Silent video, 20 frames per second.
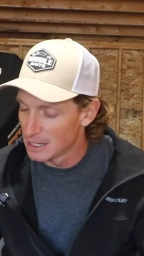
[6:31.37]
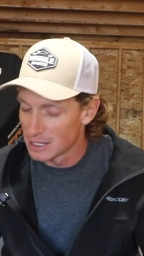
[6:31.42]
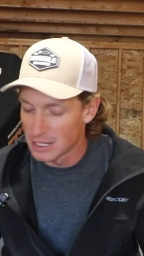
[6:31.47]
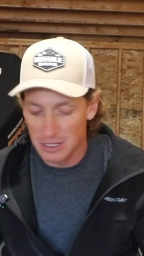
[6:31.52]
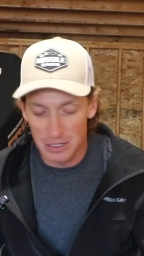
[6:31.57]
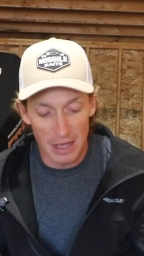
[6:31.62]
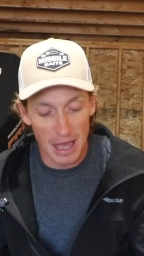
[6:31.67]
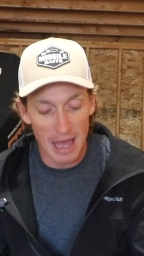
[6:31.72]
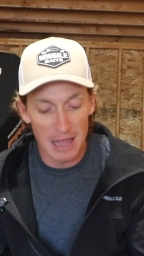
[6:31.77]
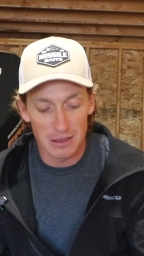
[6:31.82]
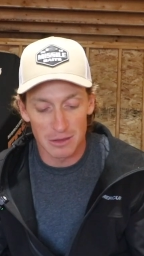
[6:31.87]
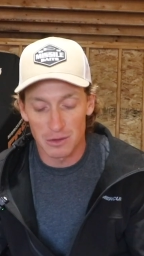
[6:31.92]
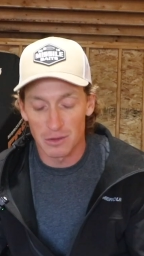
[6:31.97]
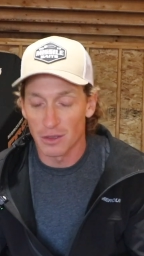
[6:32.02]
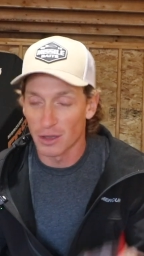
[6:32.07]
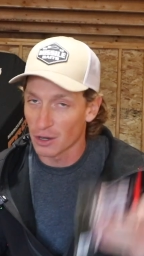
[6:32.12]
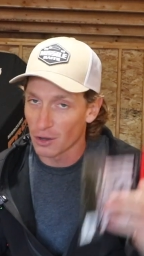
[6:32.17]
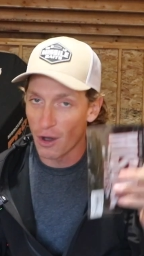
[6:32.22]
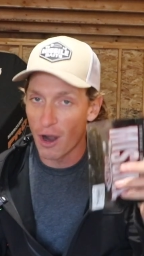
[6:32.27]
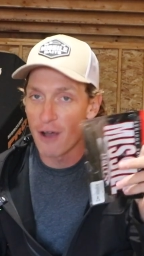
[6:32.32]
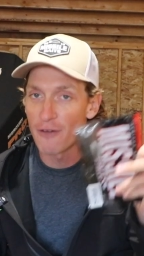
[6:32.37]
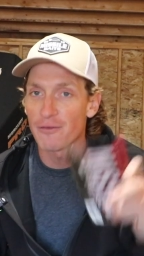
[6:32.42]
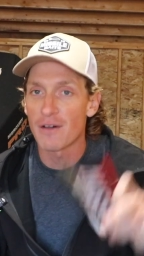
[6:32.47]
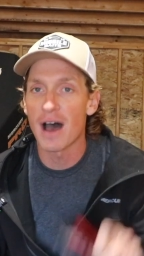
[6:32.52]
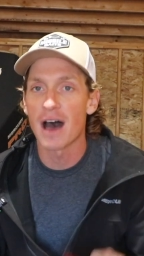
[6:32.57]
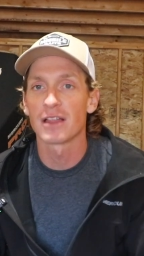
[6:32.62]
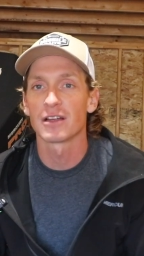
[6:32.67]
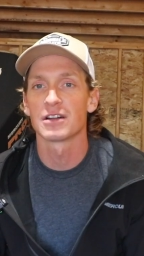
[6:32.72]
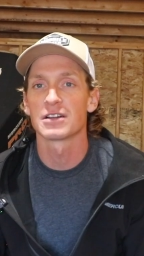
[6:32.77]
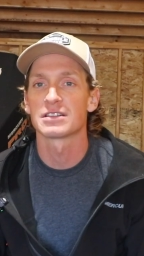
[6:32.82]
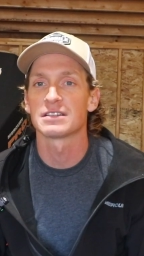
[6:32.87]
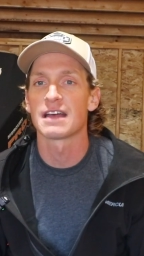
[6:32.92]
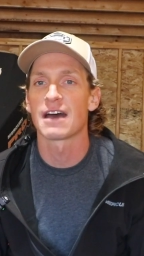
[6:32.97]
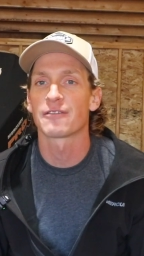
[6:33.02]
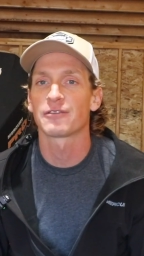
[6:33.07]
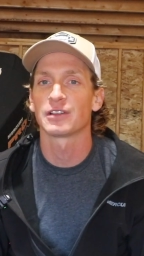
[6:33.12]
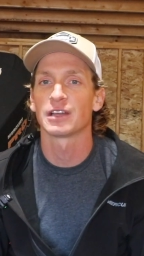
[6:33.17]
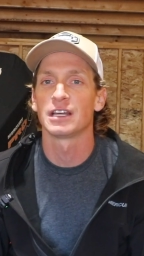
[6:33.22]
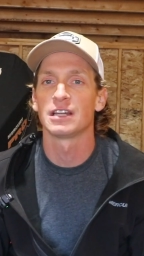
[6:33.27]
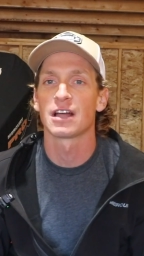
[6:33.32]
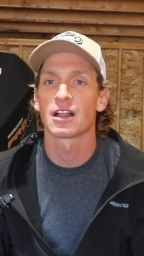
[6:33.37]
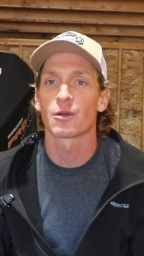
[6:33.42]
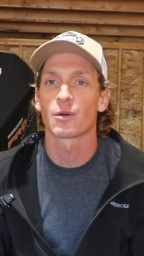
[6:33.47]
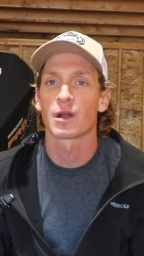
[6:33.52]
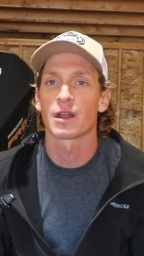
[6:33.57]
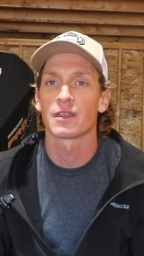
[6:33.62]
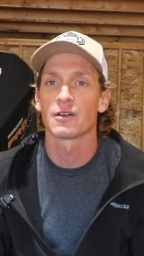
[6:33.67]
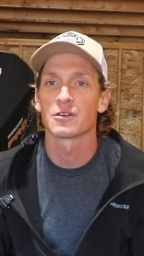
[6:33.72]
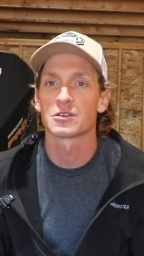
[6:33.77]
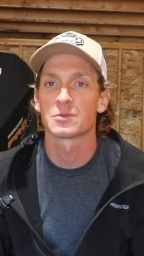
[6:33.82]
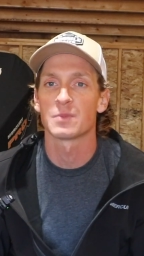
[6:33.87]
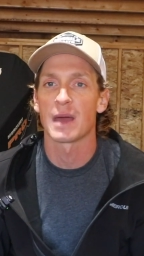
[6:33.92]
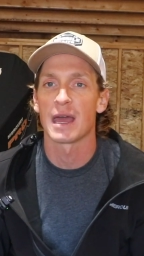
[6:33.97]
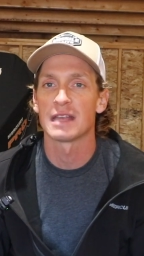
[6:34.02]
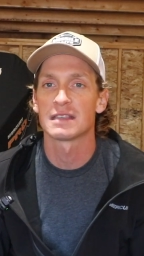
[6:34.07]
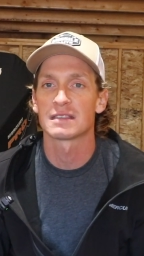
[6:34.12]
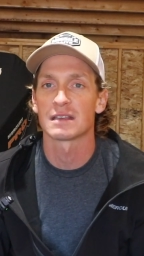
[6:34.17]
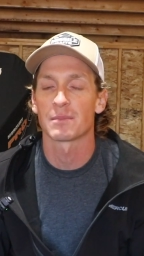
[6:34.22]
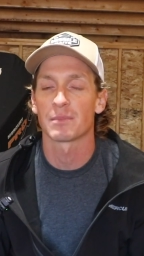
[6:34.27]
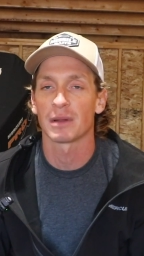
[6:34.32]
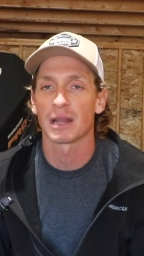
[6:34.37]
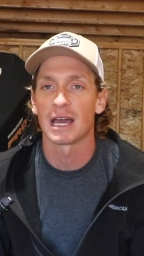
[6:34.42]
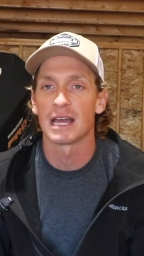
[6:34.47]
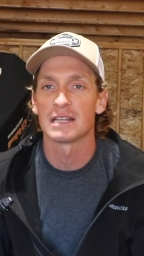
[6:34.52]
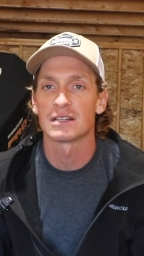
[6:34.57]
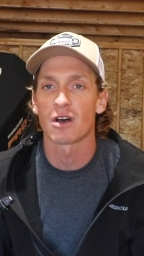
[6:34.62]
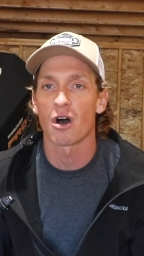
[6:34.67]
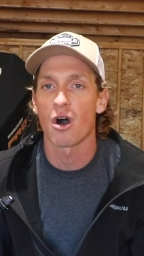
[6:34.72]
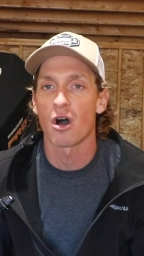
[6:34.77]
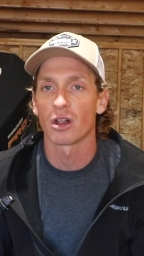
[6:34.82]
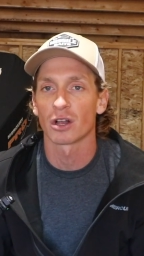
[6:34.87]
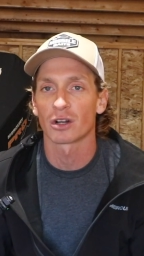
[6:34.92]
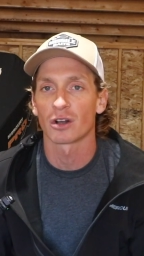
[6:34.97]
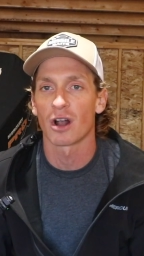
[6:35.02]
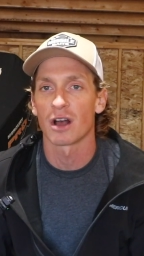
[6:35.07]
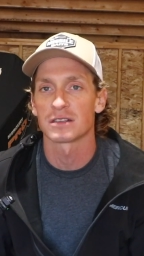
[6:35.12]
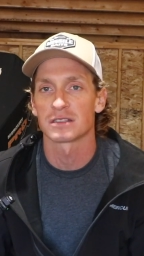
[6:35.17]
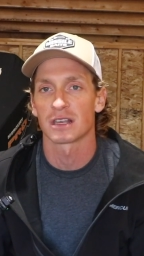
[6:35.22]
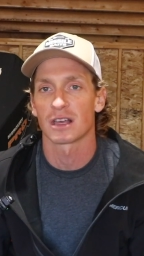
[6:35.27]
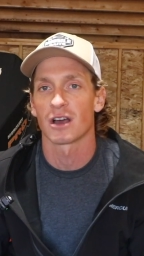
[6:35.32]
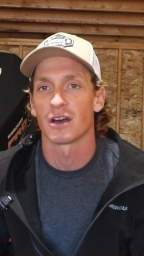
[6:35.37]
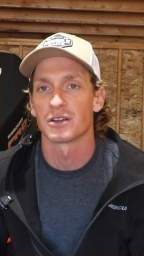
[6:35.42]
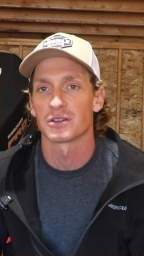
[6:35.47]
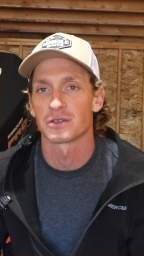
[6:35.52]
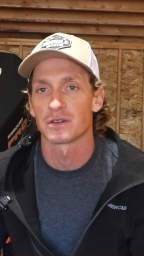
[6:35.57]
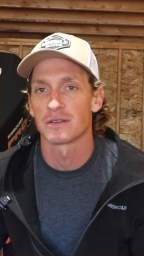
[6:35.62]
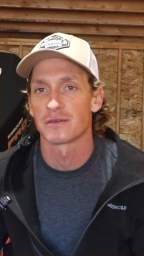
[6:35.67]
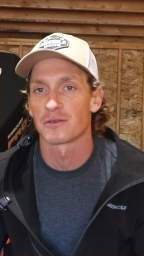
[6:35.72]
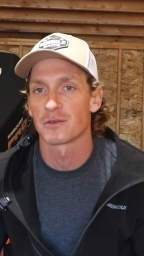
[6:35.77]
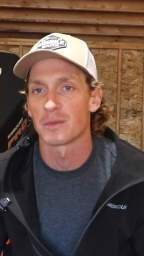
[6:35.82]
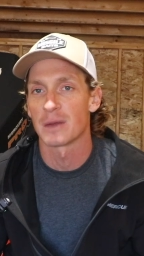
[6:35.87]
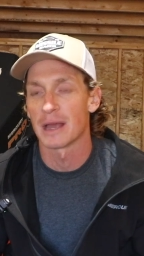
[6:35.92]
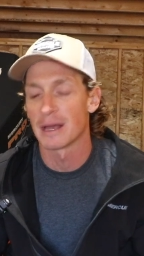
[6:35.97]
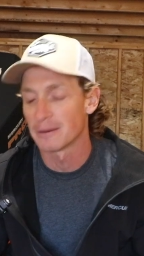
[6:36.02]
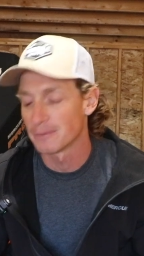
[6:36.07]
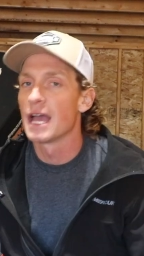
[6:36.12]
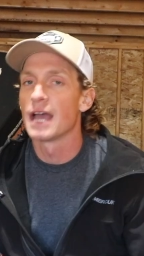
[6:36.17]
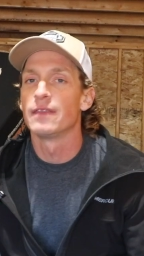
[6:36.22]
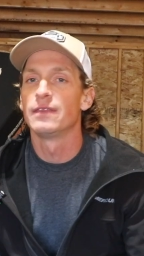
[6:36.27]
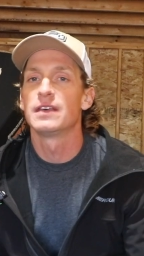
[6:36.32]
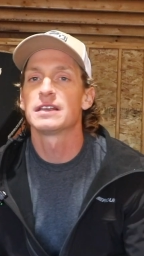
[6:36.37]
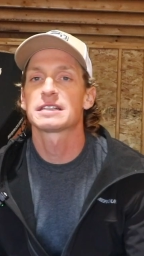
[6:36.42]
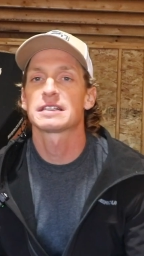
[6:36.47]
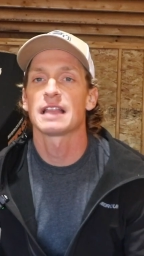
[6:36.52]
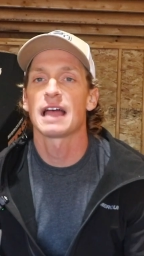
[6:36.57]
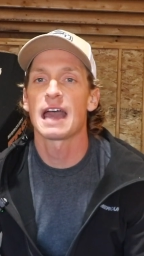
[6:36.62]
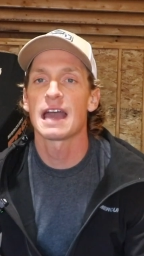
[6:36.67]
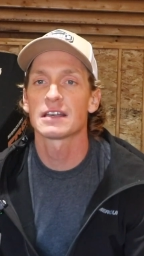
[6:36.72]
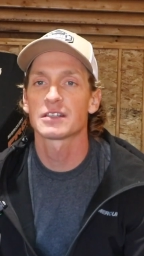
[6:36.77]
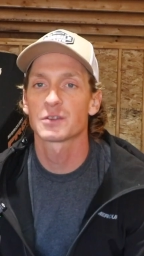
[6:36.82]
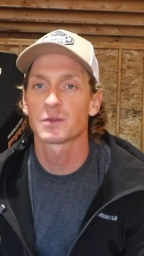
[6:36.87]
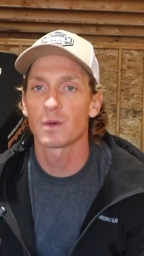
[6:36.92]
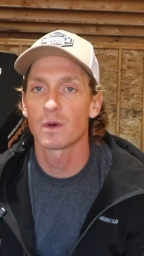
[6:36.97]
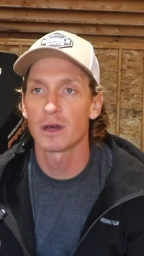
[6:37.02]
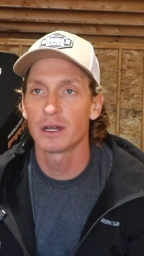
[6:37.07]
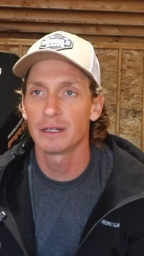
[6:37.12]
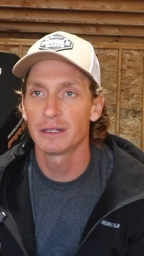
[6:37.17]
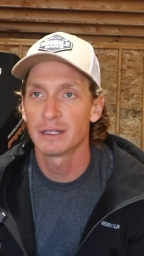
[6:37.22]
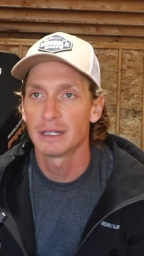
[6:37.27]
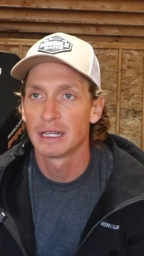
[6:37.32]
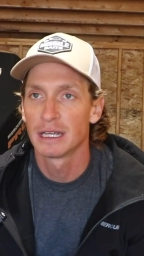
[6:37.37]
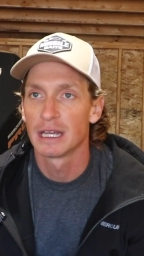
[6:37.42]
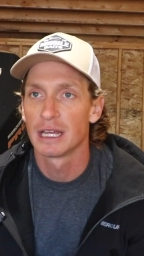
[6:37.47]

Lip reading: So the Crawfather is definitely another one of those baits that played all across the country for me. And this last one,